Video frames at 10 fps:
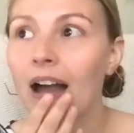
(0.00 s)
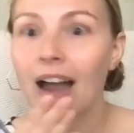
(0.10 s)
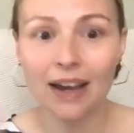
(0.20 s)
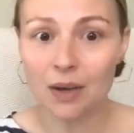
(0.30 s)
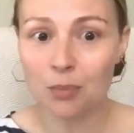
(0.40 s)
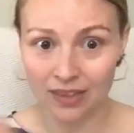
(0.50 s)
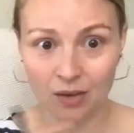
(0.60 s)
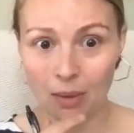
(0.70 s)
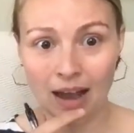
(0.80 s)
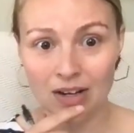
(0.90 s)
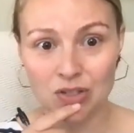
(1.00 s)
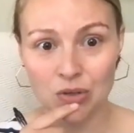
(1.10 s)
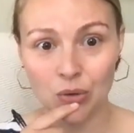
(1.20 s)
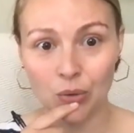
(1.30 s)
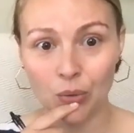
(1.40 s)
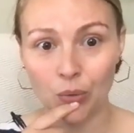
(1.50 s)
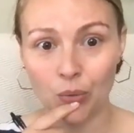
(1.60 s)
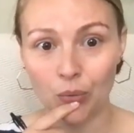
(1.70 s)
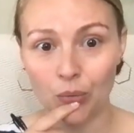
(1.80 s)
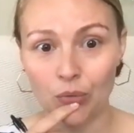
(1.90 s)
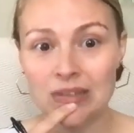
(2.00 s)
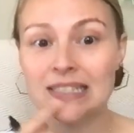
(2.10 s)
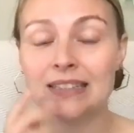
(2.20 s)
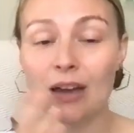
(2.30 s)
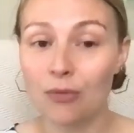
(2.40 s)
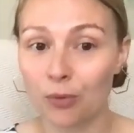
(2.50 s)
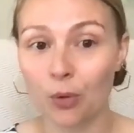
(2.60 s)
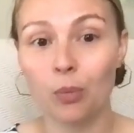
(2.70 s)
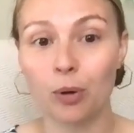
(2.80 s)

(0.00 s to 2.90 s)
I can think back to several